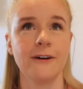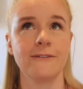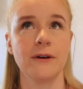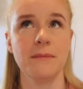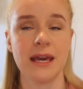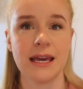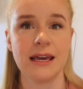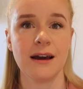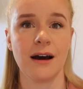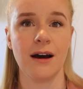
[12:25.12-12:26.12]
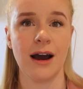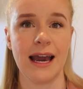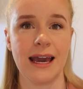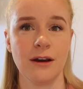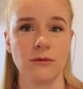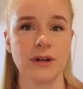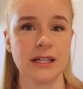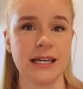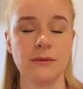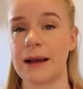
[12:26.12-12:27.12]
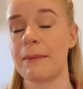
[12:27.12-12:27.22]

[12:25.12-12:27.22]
For me, I really, like,